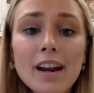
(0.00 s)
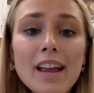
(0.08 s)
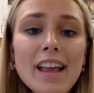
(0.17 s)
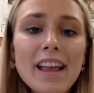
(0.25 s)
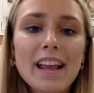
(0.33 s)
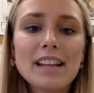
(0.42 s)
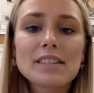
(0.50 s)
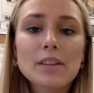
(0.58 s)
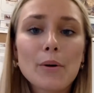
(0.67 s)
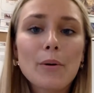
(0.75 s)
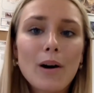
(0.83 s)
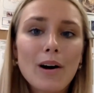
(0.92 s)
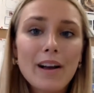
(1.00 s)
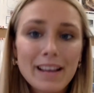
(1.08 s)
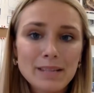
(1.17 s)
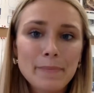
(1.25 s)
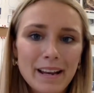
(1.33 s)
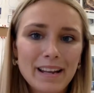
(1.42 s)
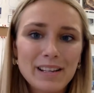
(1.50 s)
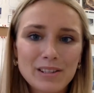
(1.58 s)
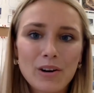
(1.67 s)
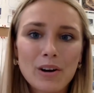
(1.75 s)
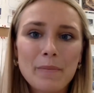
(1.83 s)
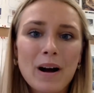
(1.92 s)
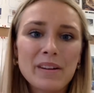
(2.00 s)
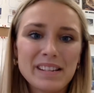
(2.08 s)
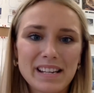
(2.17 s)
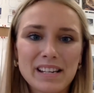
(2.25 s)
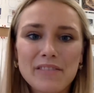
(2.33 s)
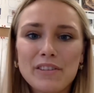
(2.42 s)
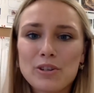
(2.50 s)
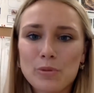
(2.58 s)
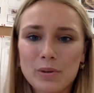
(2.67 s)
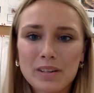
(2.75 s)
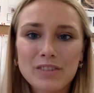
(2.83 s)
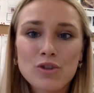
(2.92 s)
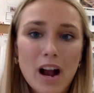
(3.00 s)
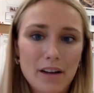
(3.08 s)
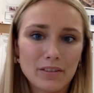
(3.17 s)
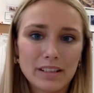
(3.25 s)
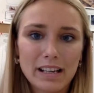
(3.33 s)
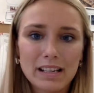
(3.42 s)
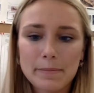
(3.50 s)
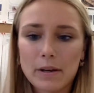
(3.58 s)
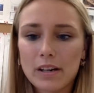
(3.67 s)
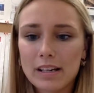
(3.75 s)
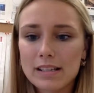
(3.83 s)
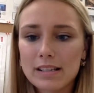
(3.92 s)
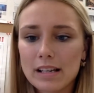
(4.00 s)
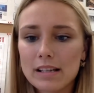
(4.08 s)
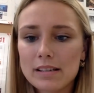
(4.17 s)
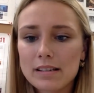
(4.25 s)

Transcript: And so his paintings are about his individual traveling experiences.